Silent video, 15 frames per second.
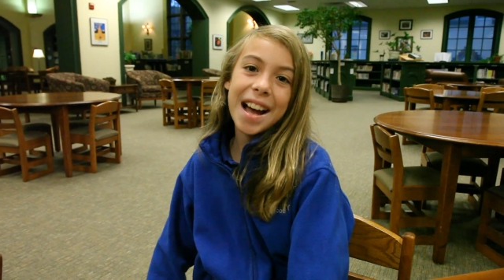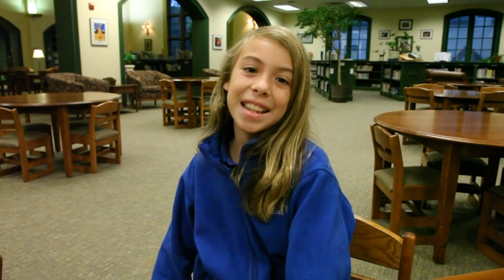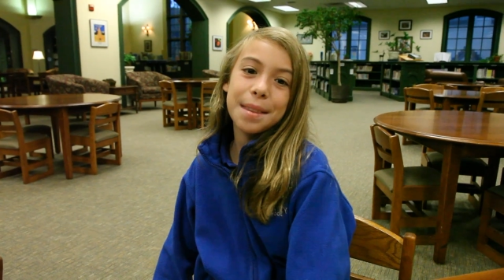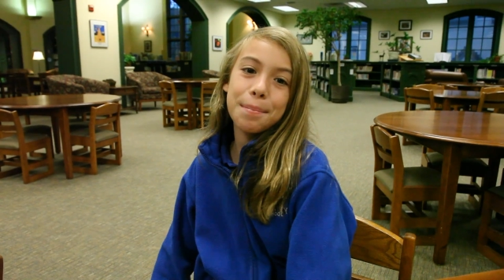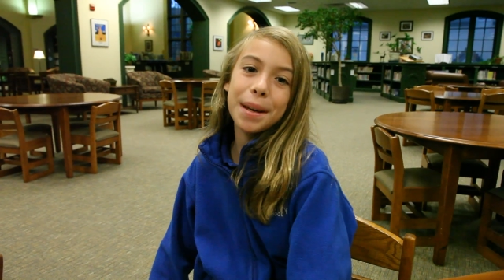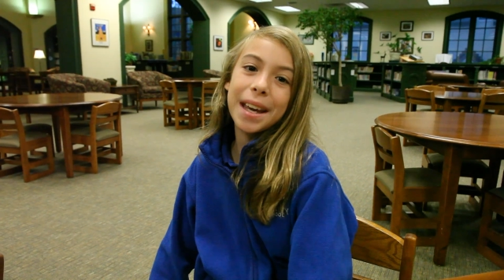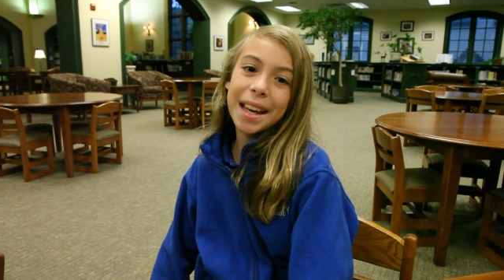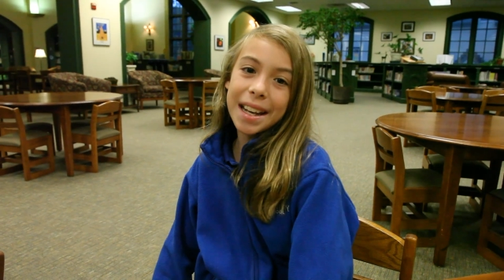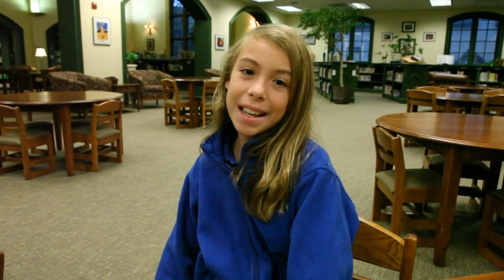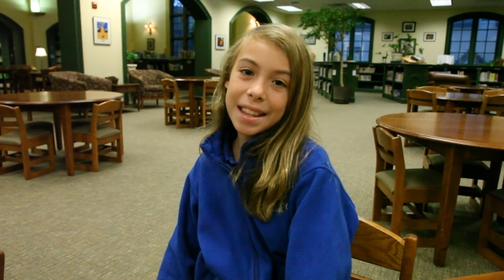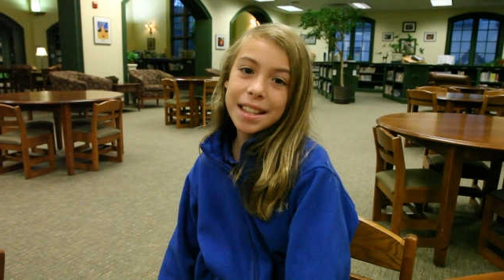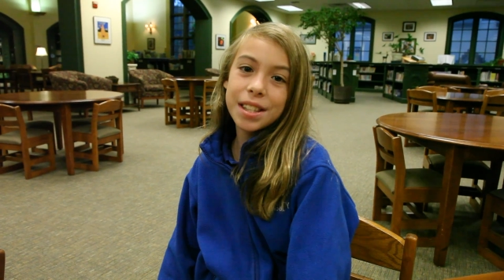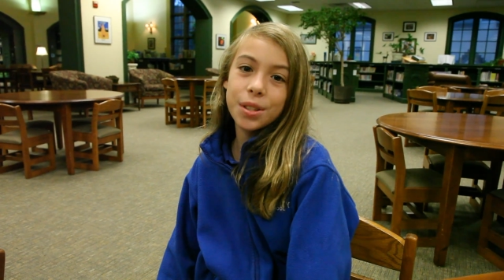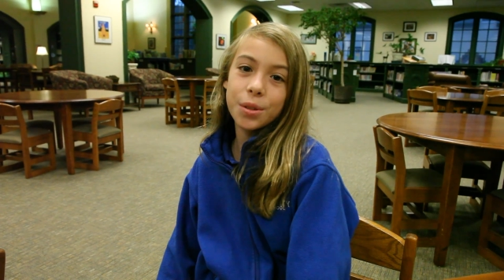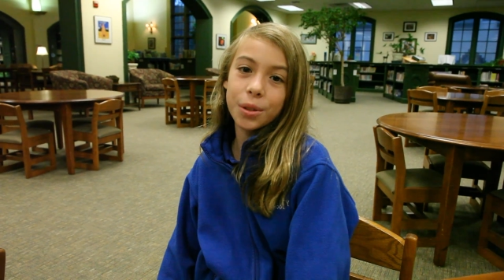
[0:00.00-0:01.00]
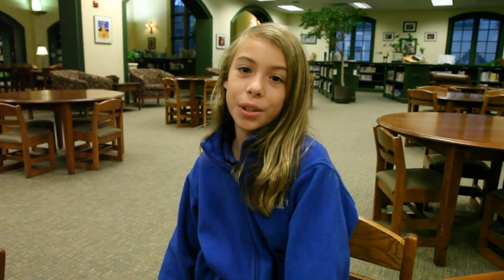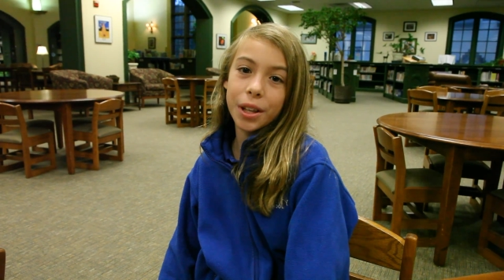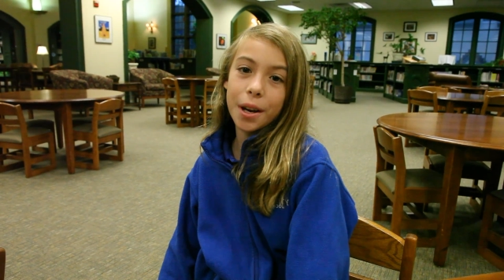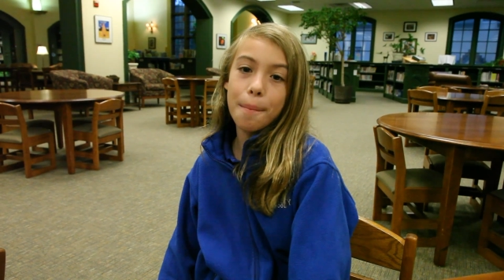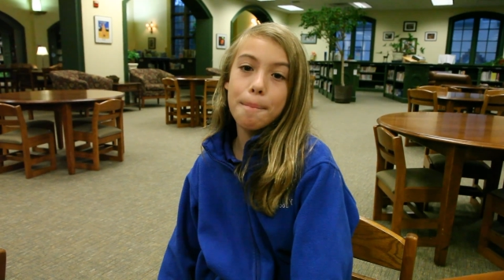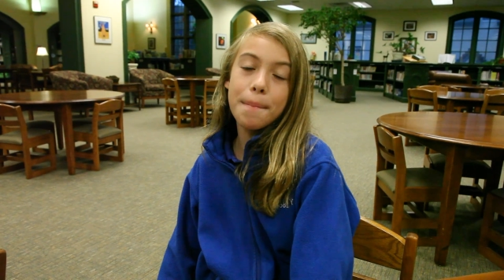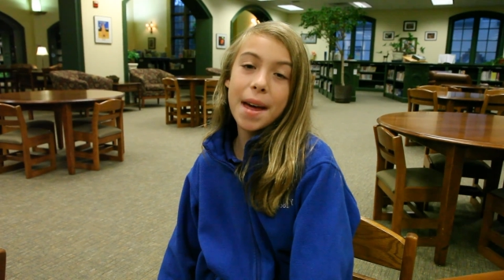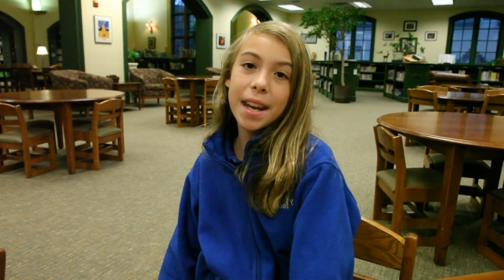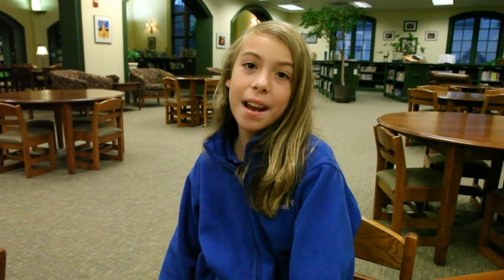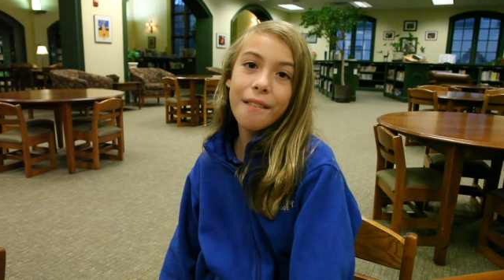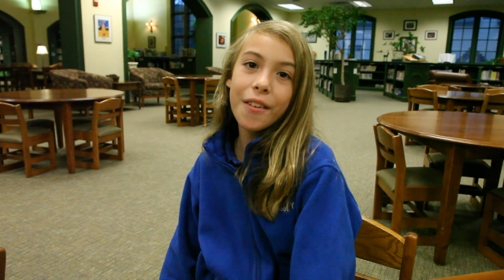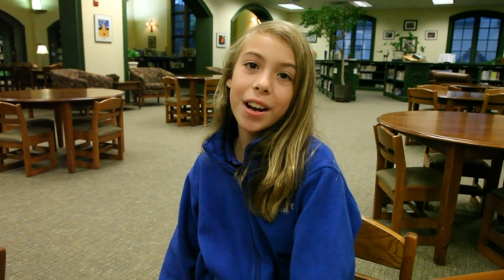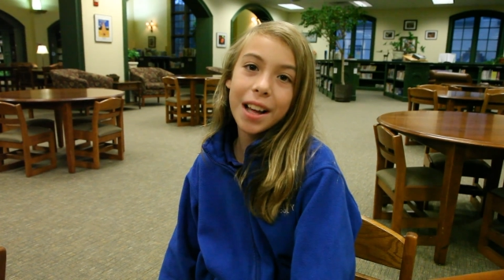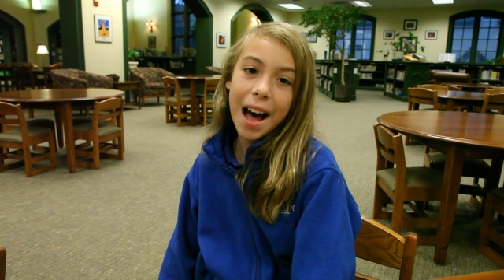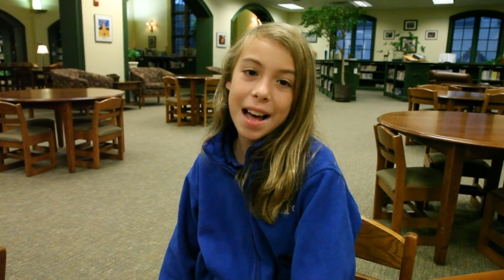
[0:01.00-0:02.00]
At the beginning of the school year,
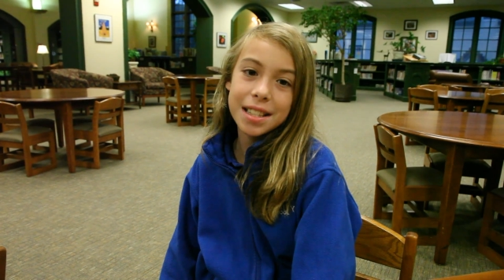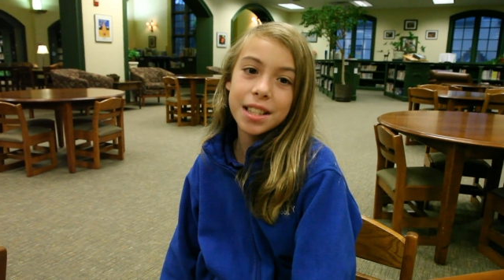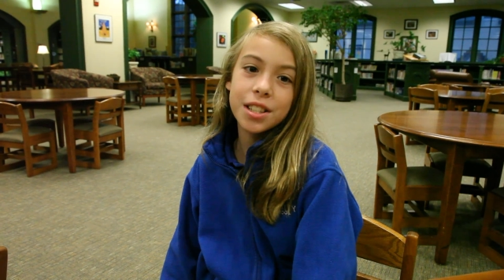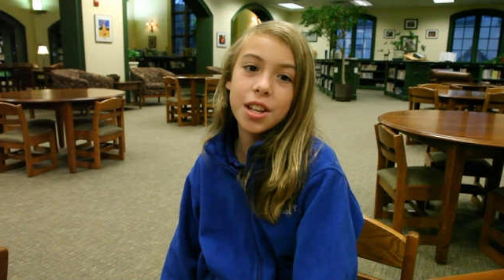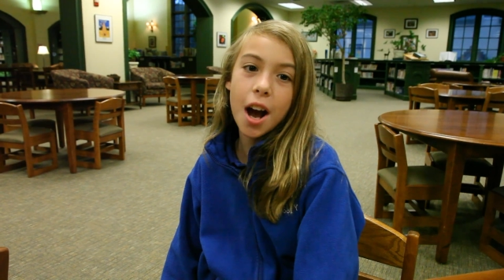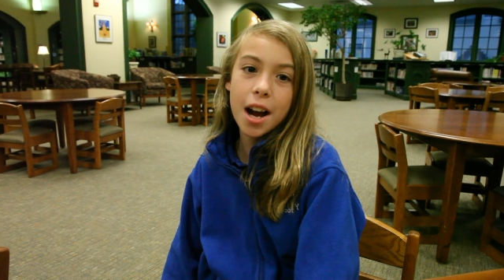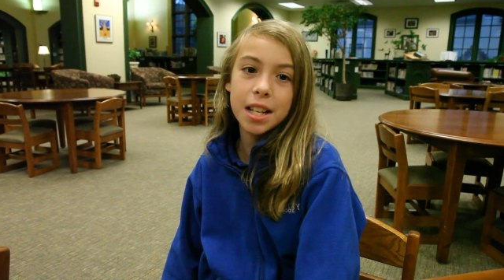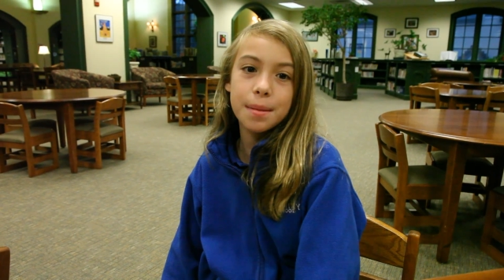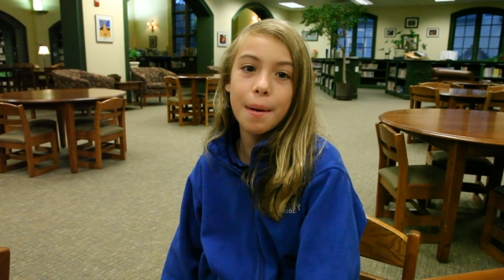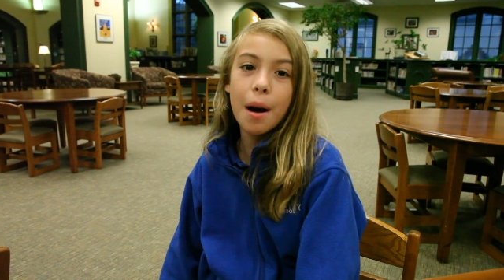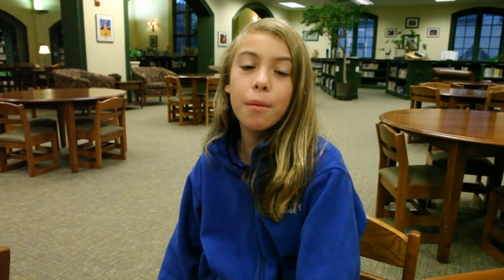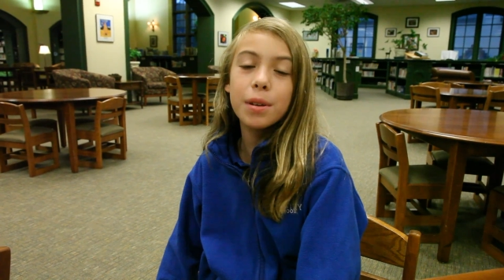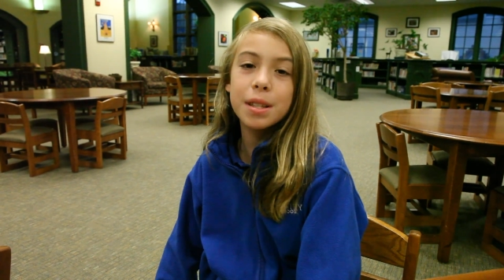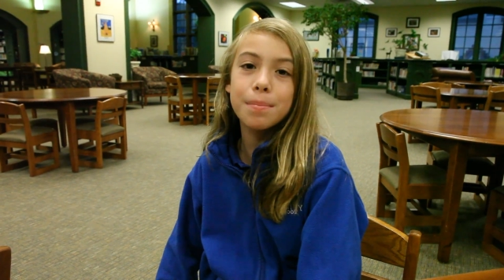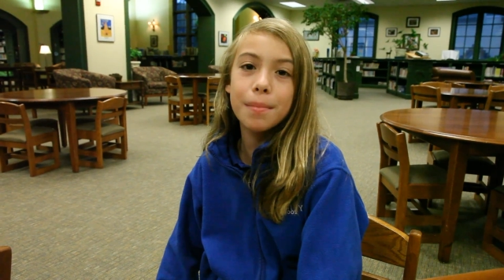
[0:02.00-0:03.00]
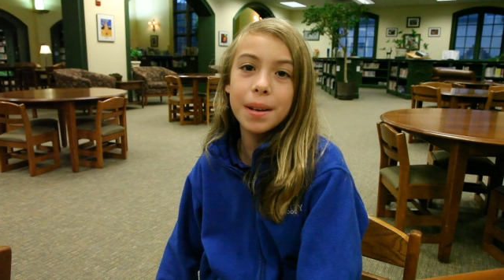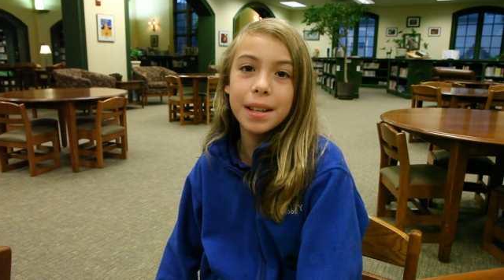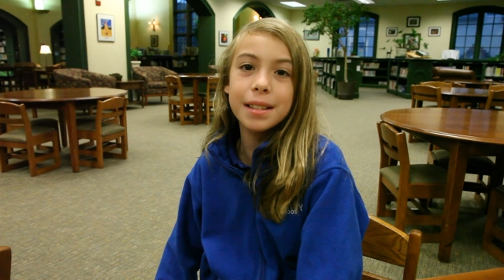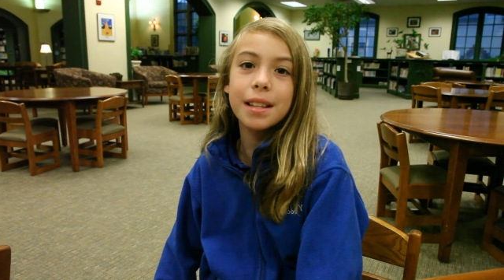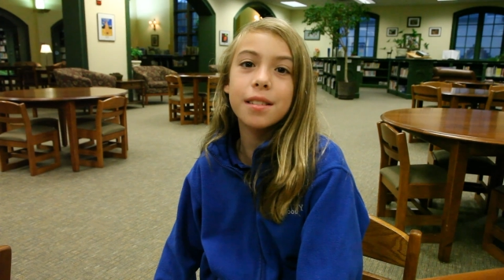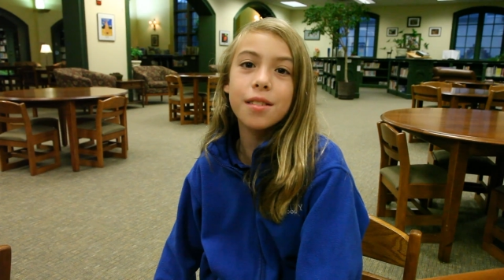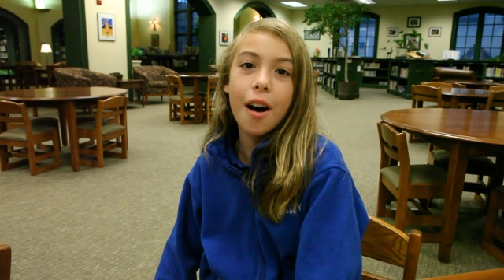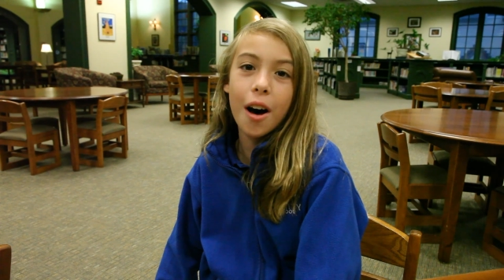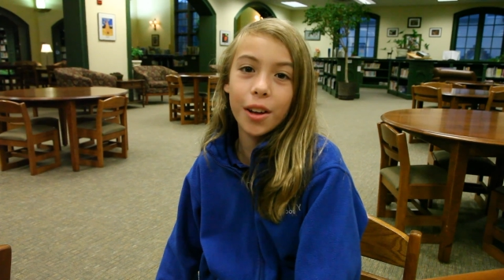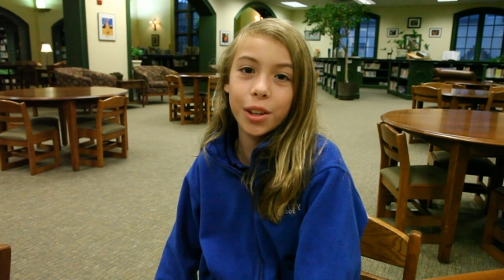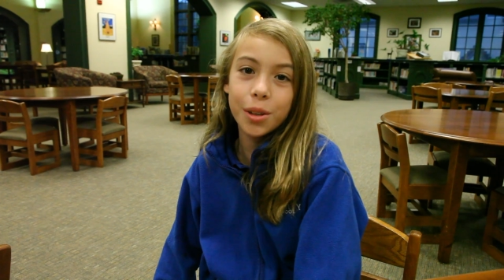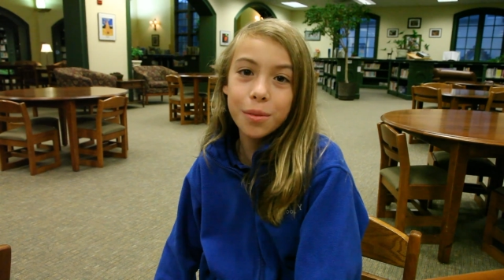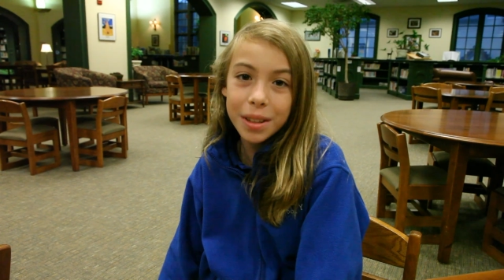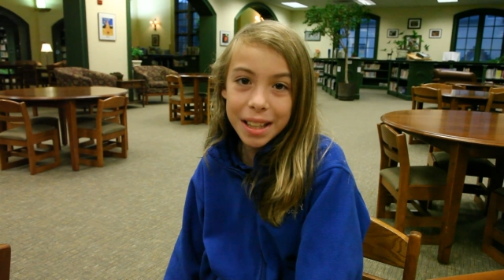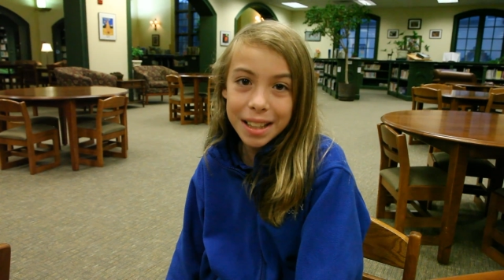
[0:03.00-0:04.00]
many of our classes talked about what makes us all
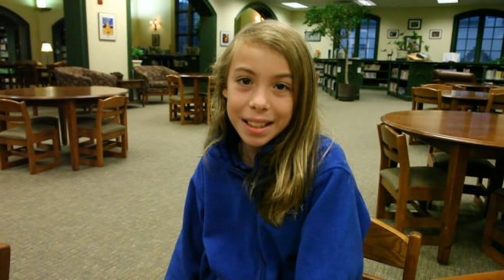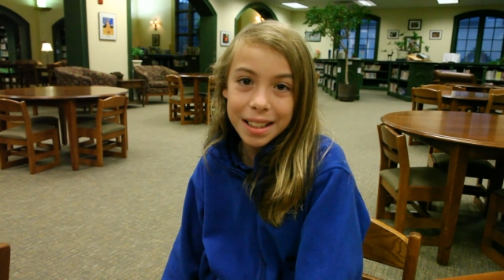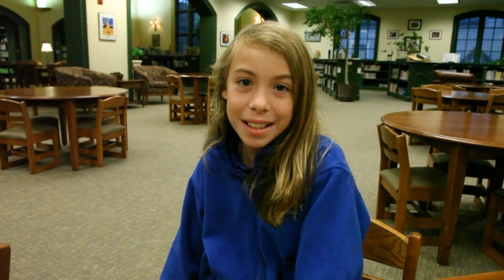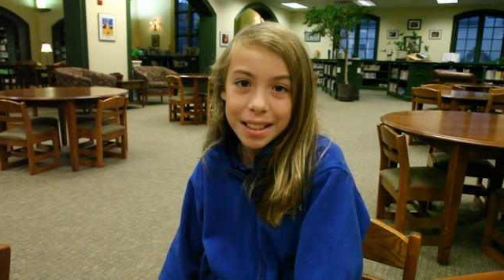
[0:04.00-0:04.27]
unique.